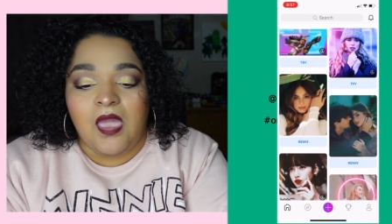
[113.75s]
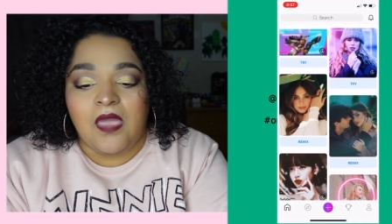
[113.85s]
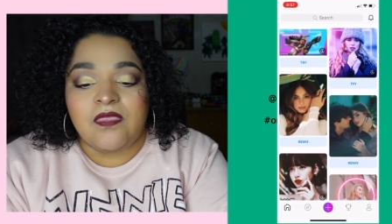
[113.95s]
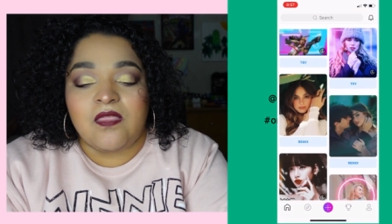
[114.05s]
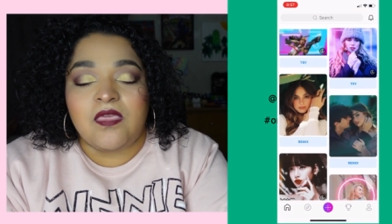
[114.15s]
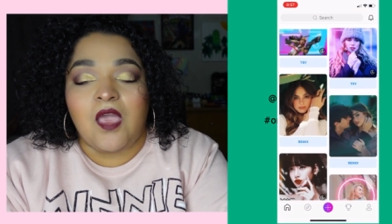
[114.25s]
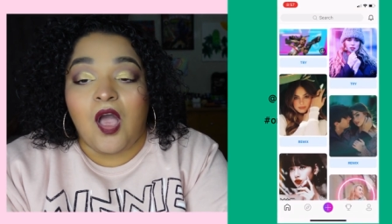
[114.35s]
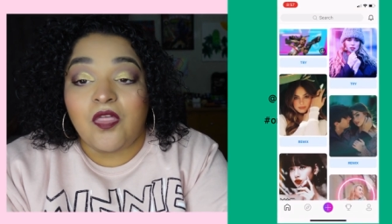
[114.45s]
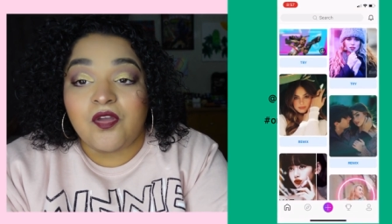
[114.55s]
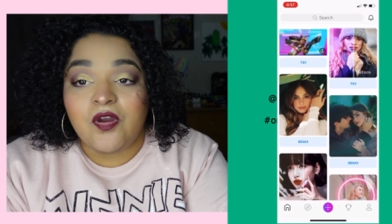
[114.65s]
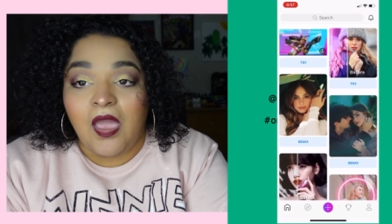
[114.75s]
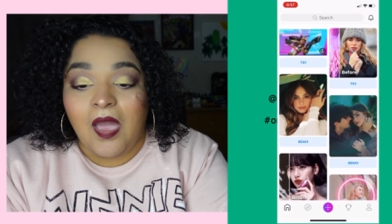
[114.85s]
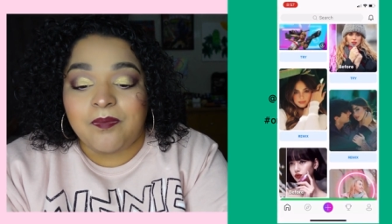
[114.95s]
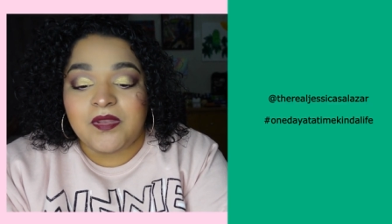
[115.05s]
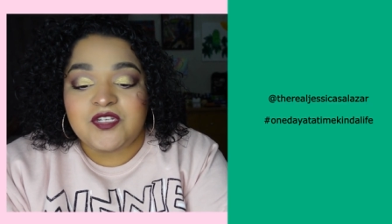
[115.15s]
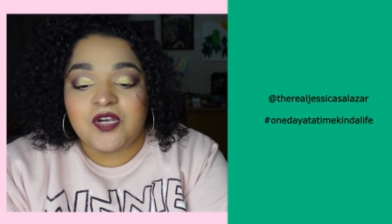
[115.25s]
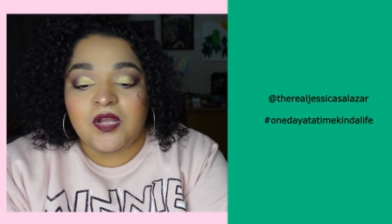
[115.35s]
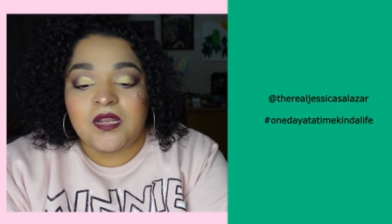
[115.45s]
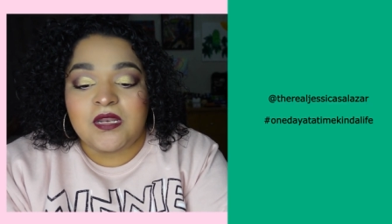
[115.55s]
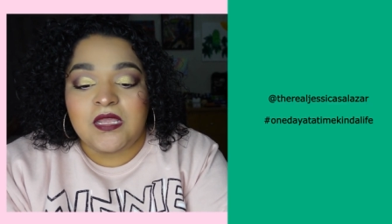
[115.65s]
And then the other app that you're
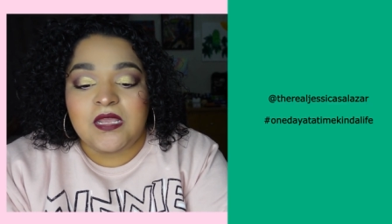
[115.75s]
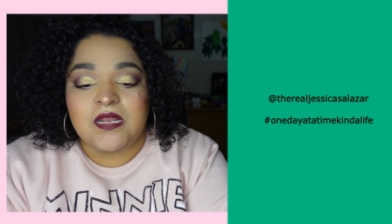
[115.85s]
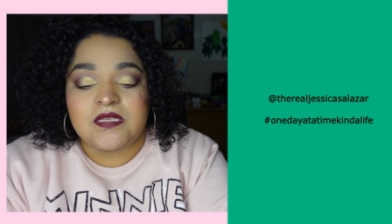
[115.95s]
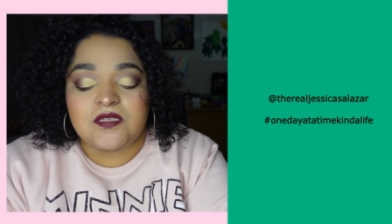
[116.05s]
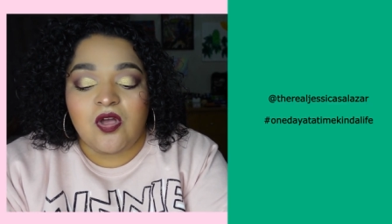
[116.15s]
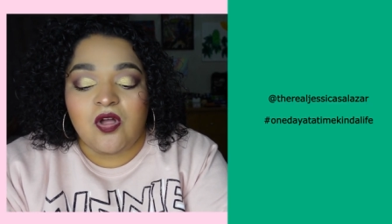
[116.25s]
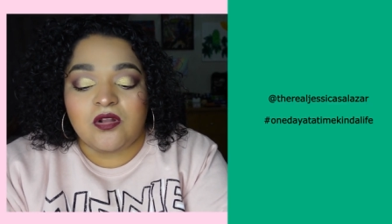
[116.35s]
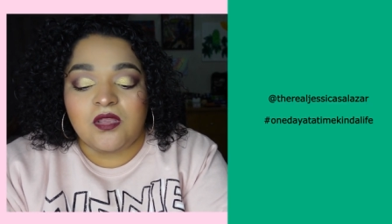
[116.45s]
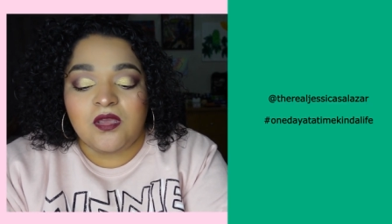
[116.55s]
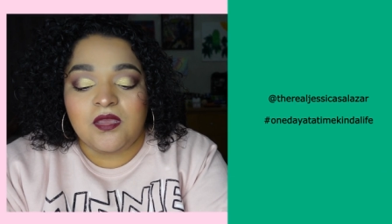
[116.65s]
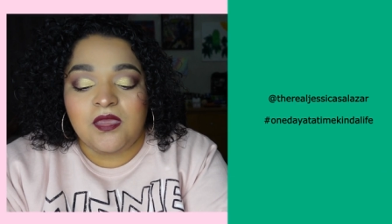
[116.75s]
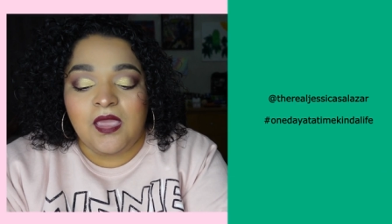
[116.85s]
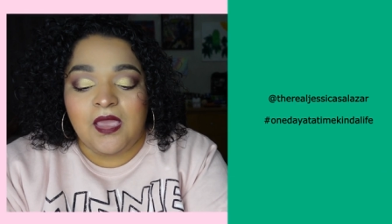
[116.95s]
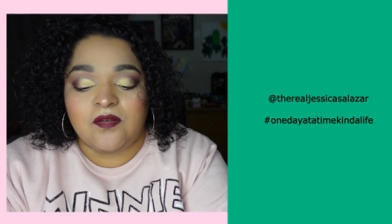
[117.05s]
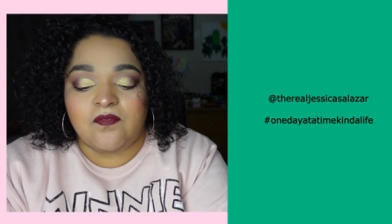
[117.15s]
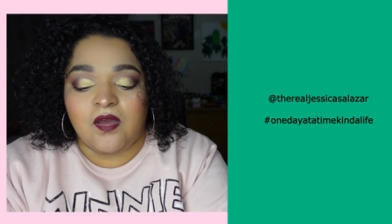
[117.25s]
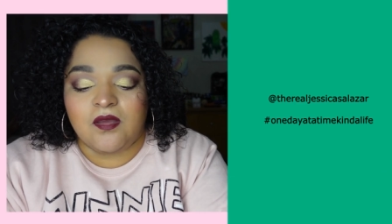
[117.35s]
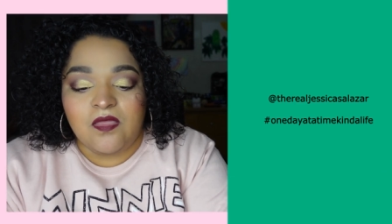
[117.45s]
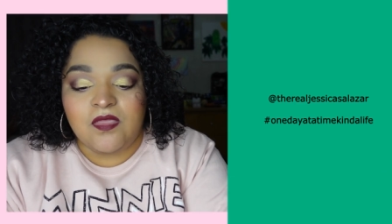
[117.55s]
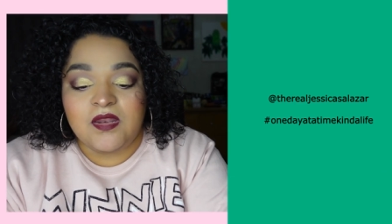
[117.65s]
gonna need is called Canva.
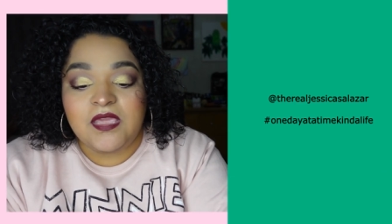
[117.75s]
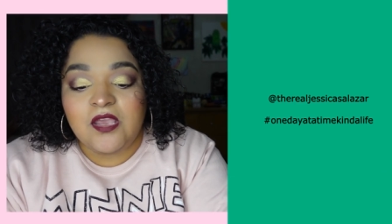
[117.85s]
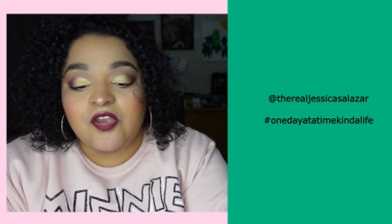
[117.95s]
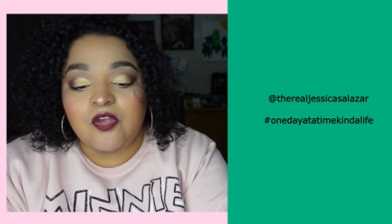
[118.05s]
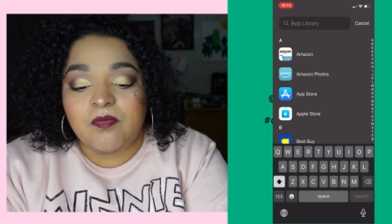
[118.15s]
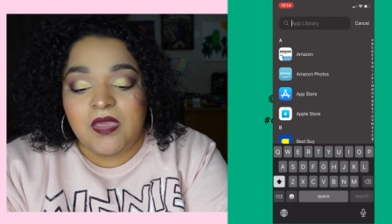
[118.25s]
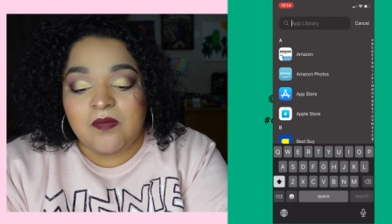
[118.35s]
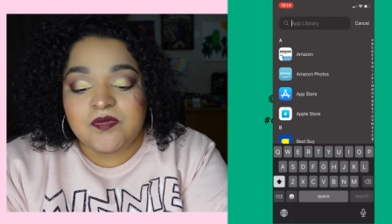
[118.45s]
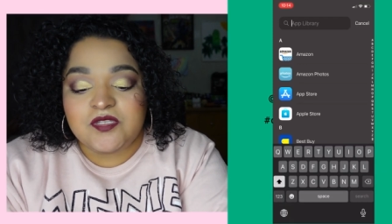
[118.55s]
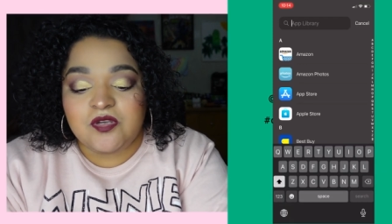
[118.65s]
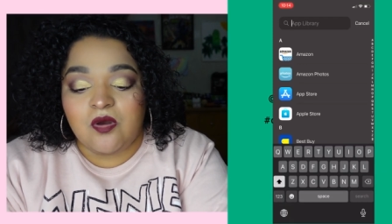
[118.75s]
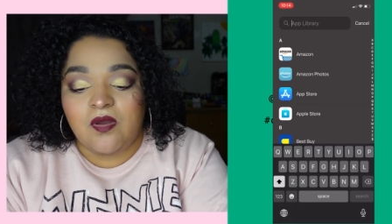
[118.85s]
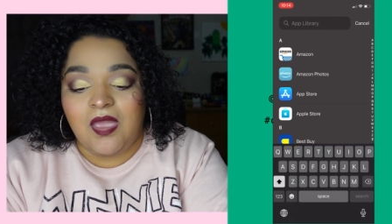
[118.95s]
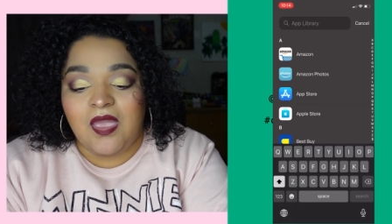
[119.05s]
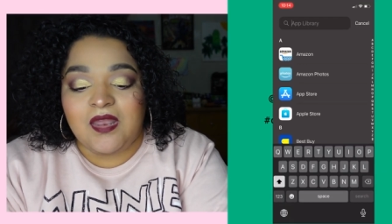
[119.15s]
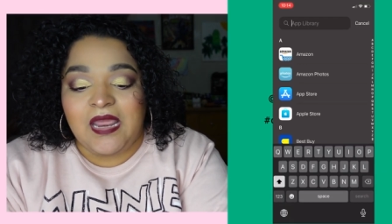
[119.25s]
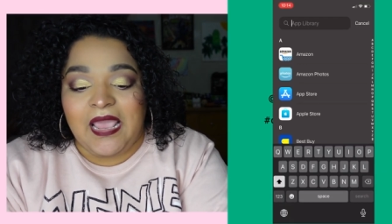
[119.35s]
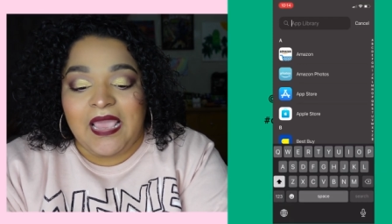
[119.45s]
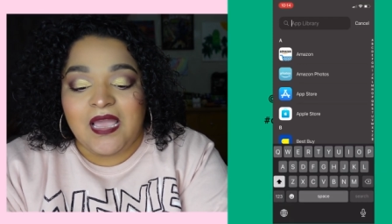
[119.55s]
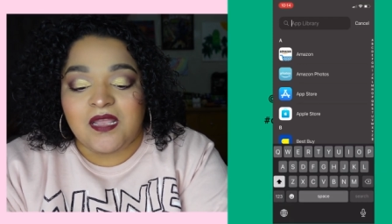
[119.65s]
And then here you'll be able to go ahead
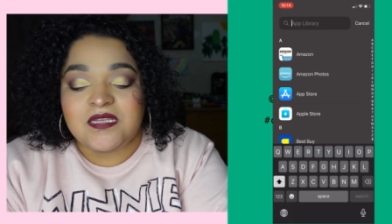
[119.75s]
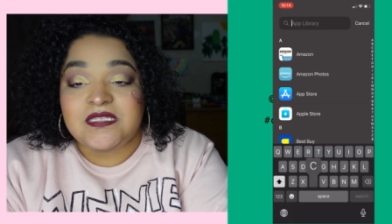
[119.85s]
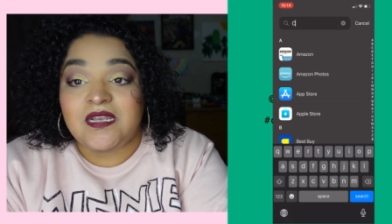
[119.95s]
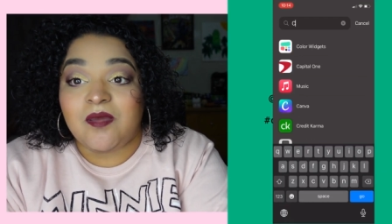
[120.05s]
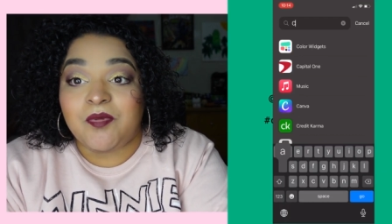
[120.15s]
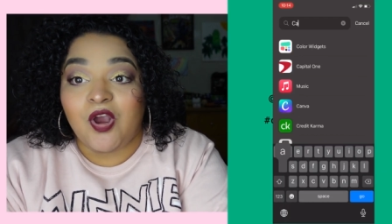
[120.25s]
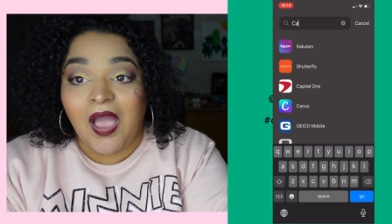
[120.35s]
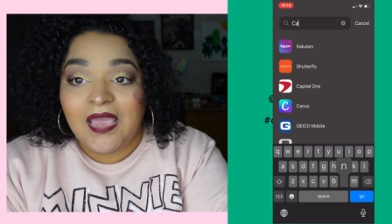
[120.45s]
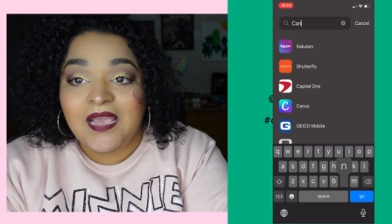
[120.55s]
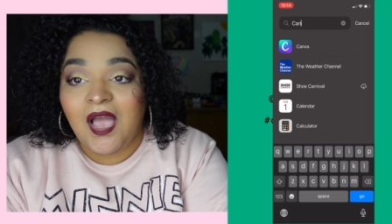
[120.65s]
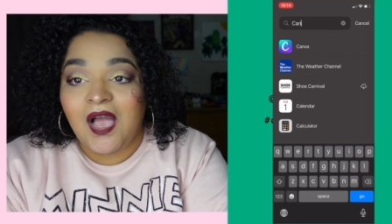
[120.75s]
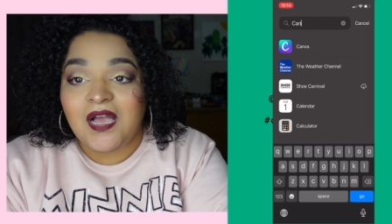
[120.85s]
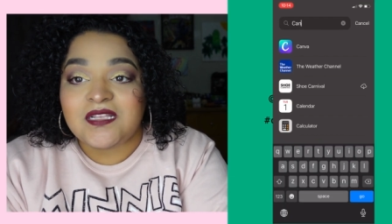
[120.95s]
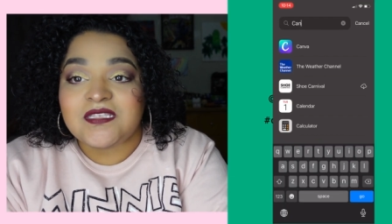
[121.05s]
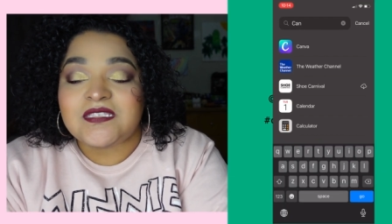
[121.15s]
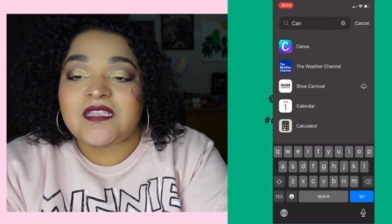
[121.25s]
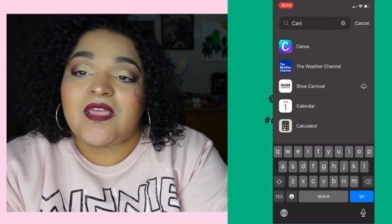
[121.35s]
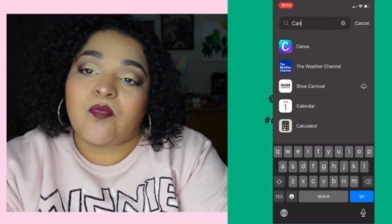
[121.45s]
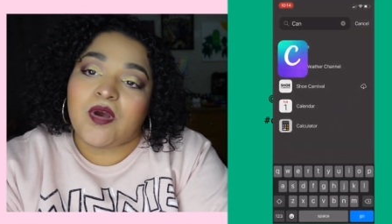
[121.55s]
and set up your icons that